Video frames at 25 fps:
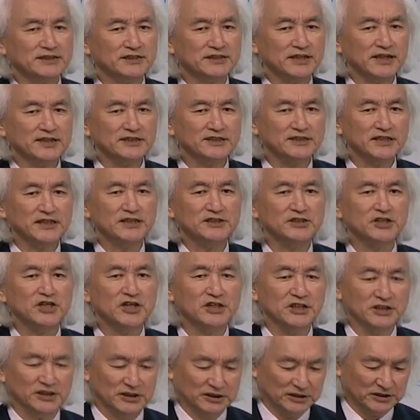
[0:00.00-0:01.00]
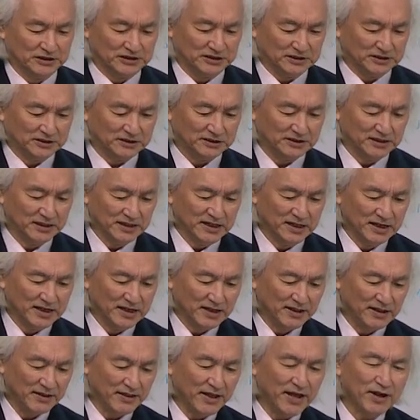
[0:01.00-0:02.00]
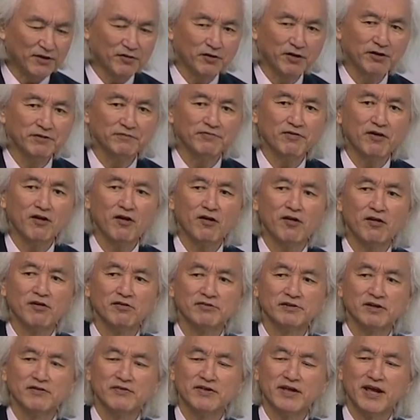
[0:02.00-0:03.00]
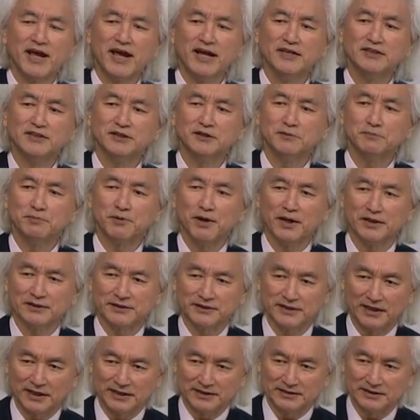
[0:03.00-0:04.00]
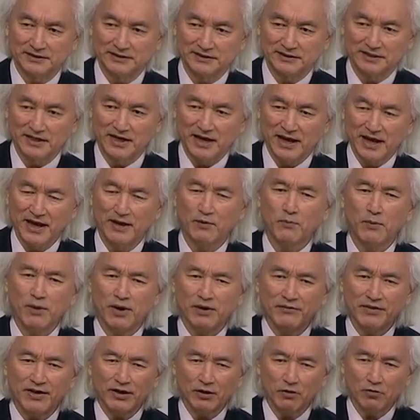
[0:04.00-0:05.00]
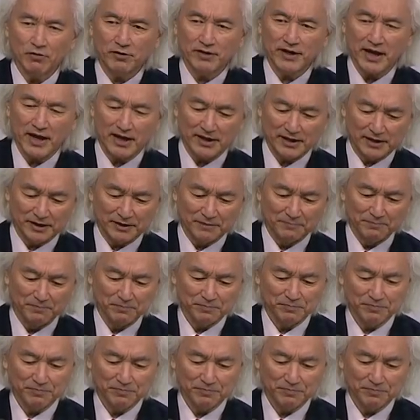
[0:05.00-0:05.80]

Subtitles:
60 genes that are involved in the aging process. And where are they located?